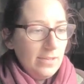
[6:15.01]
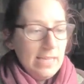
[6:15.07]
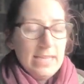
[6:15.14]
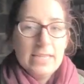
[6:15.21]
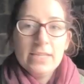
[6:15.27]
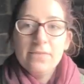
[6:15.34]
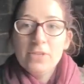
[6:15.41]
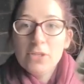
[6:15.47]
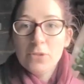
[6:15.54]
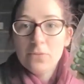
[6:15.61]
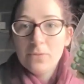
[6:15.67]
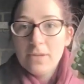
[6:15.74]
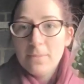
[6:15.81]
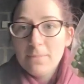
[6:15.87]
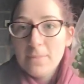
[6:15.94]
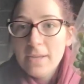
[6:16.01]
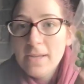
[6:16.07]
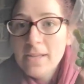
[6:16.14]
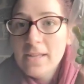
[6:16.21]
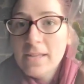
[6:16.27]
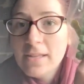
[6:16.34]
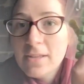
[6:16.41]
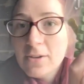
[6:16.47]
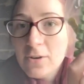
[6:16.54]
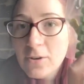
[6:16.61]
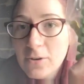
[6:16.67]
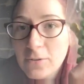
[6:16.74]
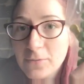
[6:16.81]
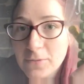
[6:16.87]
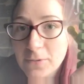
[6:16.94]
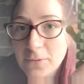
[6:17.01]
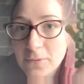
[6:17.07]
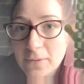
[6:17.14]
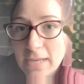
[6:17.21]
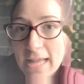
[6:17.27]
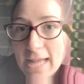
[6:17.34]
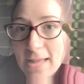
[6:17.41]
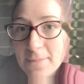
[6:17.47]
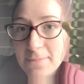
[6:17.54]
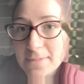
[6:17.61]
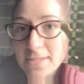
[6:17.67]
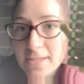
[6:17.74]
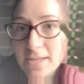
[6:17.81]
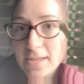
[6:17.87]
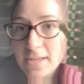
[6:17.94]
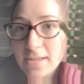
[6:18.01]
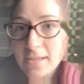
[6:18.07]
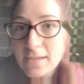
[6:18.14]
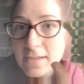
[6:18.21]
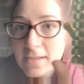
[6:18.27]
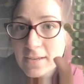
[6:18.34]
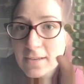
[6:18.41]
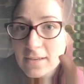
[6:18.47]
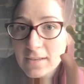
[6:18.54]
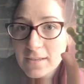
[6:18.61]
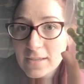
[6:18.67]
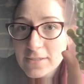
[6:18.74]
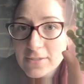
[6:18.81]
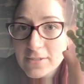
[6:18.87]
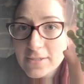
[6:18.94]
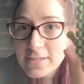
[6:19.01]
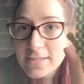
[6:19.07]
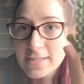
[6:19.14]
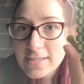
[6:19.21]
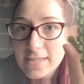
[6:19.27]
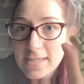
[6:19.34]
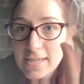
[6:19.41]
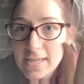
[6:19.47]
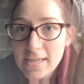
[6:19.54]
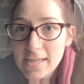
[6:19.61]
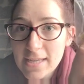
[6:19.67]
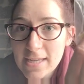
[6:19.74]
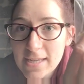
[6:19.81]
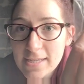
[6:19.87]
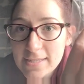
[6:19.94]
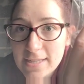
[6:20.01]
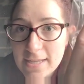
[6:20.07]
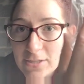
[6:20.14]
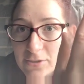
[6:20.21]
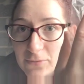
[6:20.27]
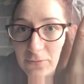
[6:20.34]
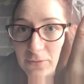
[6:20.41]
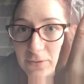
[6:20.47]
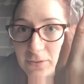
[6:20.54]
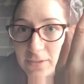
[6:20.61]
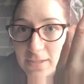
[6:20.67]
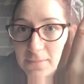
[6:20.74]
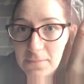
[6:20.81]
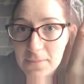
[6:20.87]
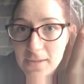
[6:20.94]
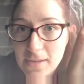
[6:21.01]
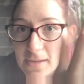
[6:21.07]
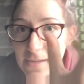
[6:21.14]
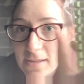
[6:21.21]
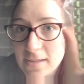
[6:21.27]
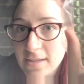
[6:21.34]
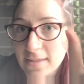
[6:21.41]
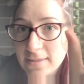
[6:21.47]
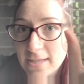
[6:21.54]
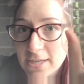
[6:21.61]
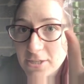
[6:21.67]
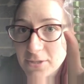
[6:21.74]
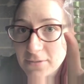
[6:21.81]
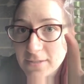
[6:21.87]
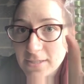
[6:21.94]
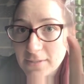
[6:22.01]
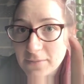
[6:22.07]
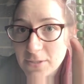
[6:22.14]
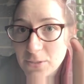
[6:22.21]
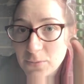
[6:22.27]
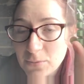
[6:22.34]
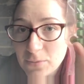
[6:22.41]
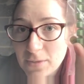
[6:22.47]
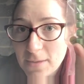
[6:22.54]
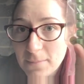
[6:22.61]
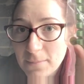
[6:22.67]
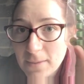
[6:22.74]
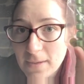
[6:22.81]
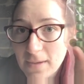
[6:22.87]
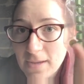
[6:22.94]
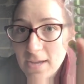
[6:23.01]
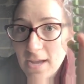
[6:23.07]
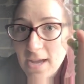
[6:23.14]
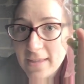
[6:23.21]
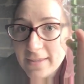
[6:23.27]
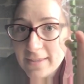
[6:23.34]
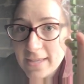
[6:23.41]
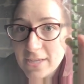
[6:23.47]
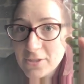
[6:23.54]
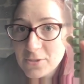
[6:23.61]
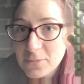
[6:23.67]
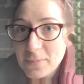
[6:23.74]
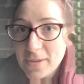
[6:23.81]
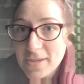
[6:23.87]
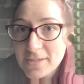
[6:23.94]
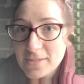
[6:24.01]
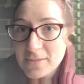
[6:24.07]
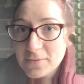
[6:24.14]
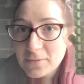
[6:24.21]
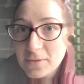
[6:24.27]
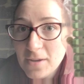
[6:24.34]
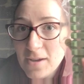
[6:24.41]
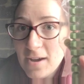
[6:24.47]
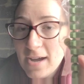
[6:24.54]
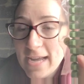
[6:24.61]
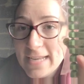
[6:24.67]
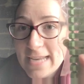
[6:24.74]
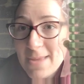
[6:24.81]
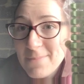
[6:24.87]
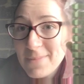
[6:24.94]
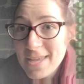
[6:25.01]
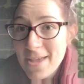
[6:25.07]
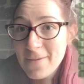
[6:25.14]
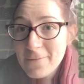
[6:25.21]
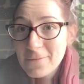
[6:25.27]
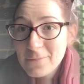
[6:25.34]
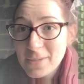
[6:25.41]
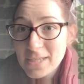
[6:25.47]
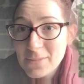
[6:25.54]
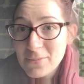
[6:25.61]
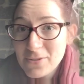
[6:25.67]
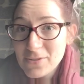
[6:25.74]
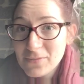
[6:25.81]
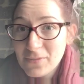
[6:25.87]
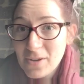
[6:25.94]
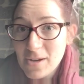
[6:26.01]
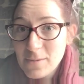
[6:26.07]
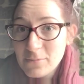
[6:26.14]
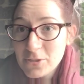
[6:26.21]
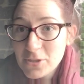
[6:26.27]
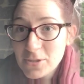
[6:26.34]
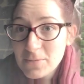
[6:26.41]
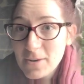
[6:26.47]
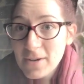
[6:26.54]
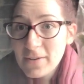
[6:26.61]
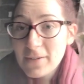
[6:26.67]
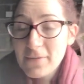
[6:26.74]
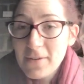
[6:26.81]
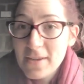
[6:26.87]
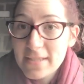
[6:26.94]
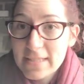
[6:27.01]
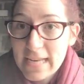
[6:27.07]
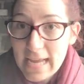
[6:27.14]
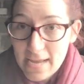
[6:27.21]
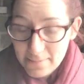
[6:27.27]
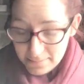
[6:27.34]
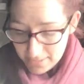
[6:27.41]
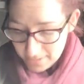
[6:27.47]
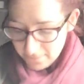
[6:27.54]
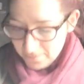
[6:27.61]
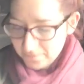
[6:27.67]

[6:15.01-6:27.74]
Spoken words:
individual number of your lambs, as you can see here. So that's your flock number, that's your individual number, and then that's your personal. I had MBF for Muddy Boots Farm, which is where I first lambed.